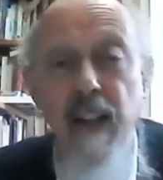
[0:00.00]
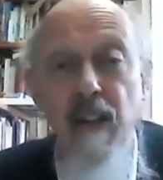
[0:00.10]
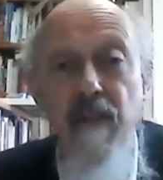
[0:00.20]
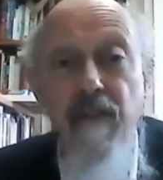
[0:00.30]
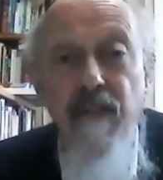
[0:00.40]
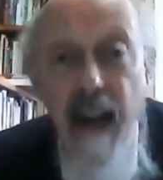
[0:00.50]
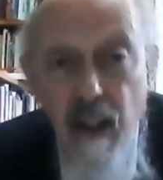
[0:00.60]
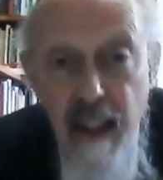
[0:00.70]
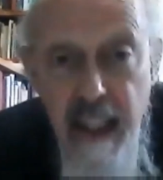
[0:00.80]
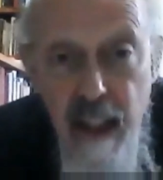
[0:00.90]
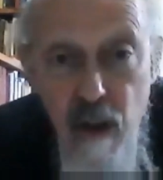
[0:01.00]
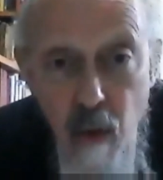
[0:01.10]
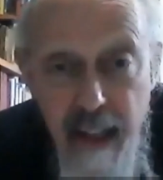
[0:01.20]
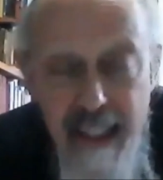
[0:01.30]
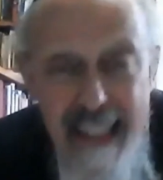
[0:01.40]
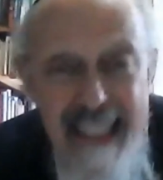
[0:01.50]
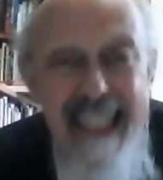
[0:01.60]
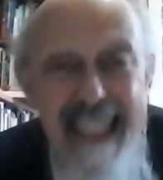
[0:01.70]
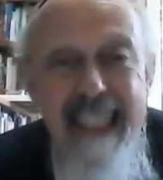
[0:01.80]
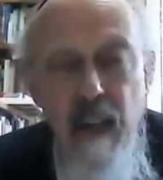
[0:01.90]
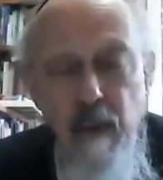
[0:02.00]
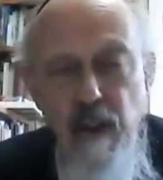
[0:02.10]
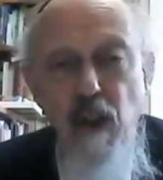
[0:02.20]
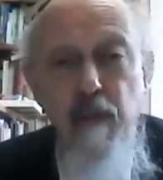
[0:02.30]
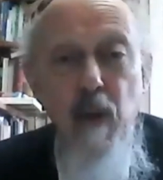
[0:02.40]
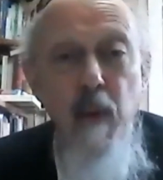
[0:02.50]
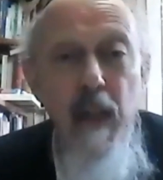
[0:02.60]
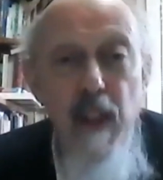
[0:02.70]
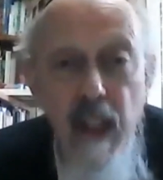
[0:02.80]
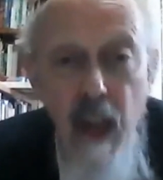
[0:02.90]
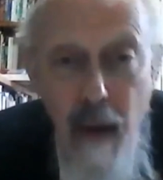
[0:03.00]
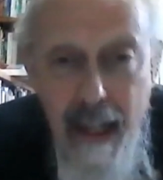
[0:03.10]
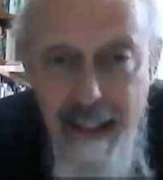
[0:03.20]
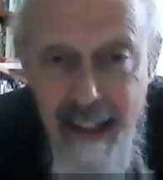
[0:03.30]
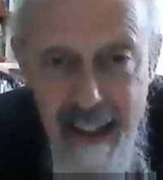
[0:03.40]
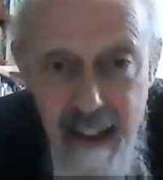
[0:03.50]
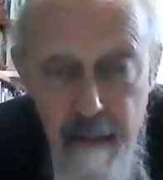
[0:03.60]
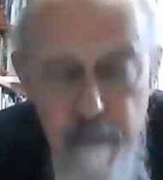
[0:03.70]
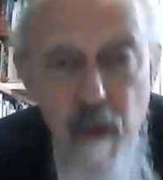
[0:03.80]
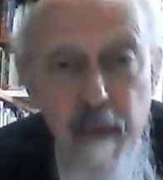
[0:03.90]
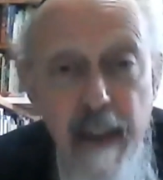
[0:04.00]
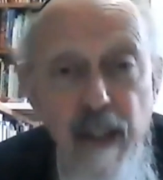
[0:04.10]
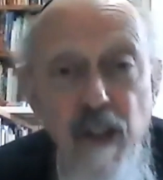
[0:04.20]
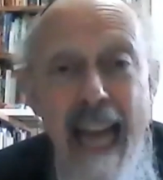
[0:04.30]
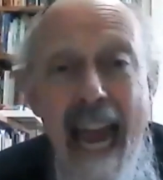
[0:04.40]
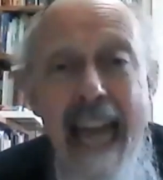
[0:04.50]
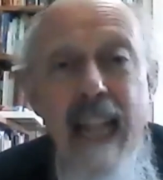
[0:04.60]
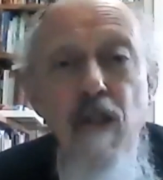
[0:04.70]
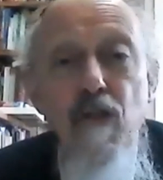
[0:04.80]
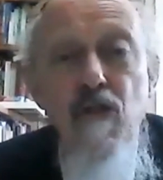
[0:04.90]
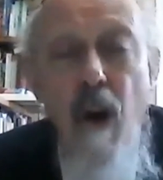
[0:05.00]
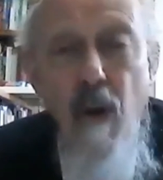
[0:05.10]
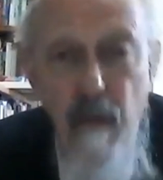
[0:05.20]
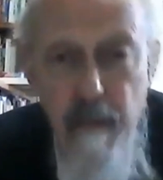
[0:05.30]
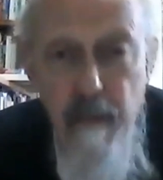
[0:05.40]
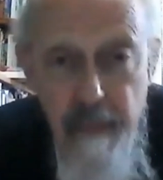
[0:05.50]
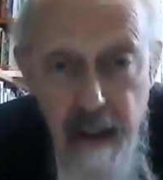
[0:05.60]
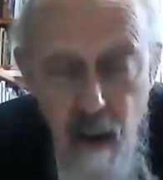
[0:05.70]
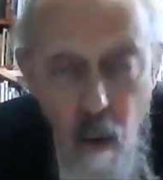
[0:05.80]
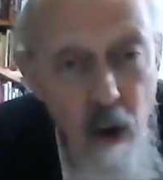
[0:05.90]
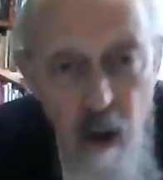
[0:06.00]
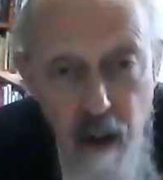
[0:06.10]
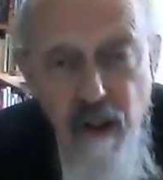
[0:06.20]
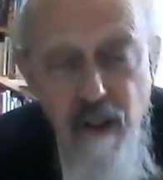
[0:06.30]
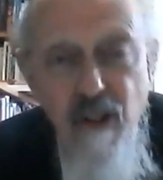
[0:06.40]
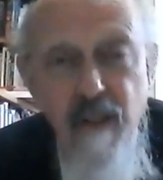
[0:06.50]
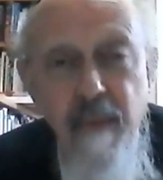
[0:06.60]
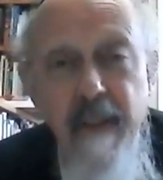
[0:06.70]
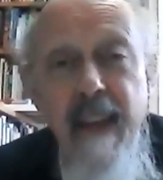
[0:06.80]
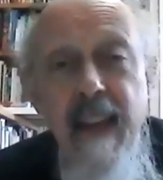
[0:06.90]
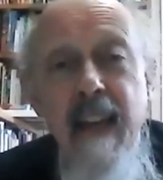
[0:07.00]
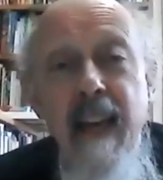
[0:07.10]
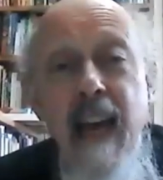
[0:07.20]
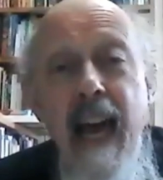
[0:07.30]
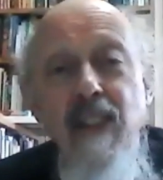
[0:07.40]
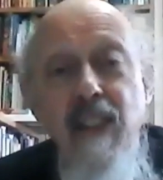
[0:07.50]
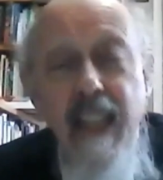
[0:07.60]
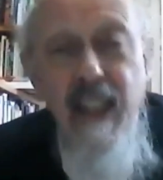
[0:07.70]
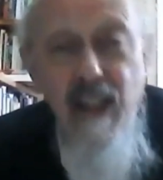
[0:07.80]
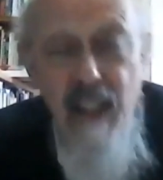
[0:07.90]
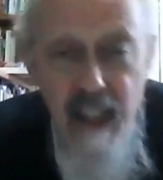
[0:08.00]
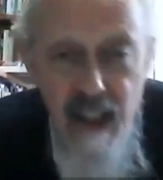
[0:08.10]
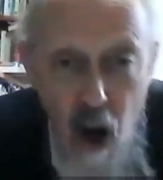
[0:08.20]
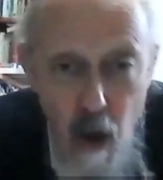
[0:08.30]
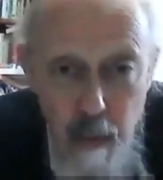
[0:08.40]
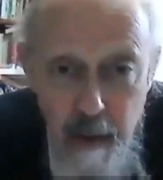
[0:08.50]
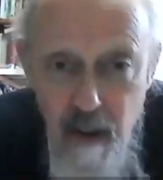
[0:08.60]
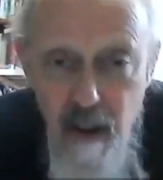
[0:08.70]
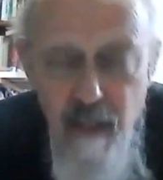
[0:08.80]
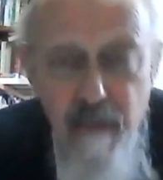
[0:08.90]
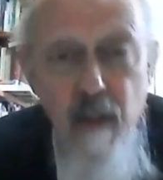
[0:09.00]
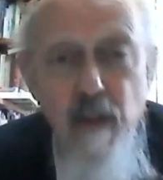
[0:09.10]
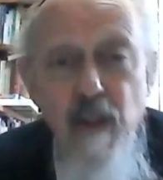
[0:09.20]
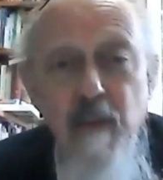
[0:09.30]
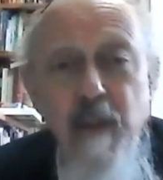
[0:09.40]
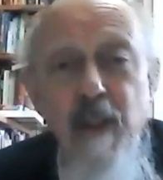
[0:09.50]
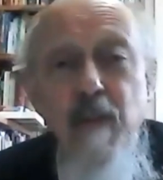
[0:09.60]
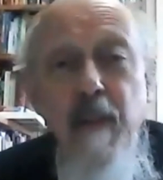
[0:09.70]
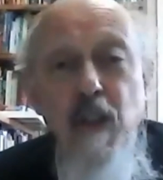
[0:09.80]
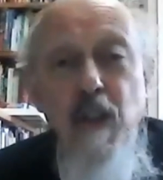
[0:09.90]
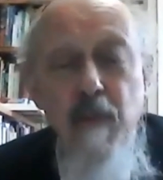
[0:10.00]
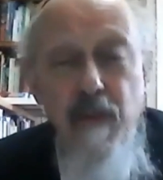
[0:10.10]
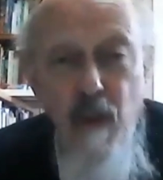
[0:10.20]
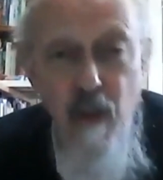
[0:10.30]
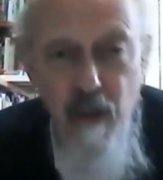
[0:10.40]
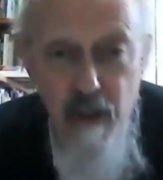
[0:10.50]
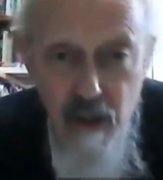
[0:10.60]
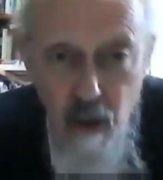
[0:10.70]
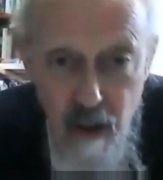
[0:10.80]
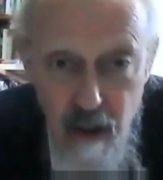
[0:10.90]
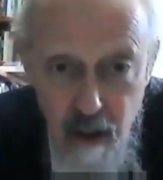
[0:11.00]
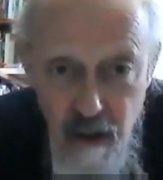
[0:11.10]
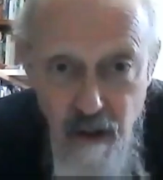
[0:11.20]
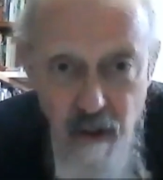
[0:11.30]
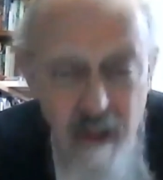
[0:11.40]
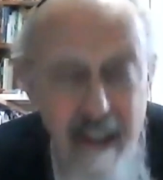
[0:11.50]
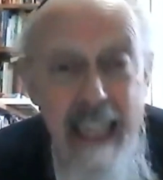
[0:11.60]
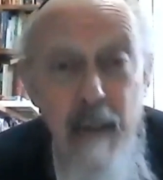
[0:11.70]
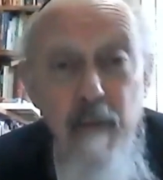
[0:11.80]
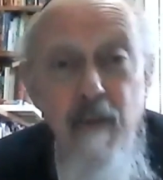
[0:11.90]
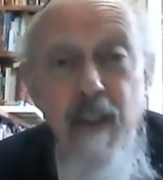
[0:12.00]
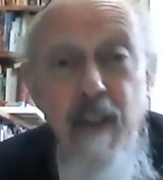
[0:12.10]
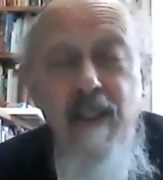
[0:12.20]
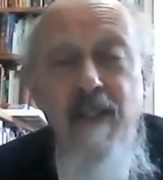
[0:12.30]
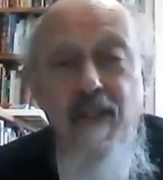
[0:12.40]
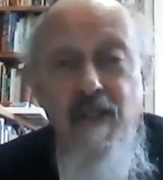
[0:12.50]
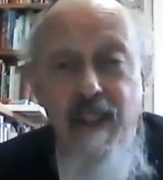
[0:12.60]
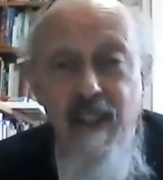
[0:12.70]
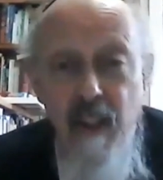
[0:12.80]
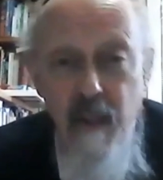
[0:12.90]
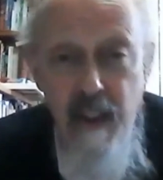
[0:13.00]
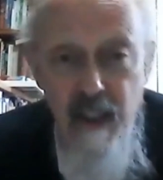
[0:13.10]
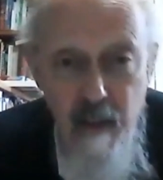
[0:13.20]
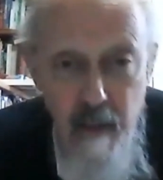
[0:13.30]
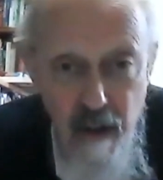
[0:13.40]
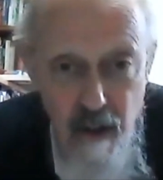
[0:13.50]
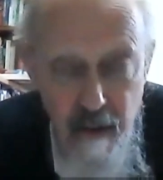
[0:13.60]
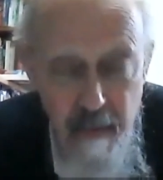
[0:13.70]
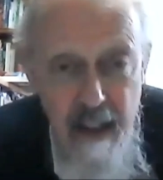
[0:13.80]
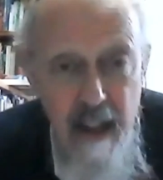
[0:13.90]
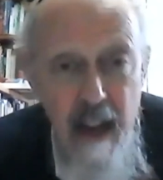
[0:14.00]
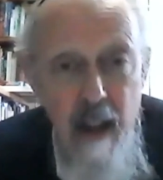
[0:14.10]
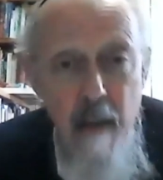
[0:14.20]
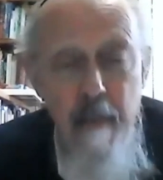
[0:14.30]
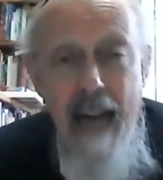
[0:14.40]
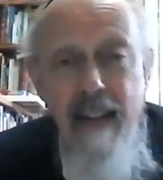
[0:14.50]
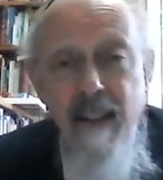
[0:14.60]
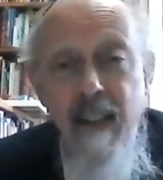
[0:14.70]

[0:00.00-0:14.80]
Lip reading: that Frankl in his writings distinguishes between the noetic dimension and the soul or conscience, as it is open to confusion, because, as mentioned before, the soul and conscience should take up residence in the noetic dimension. But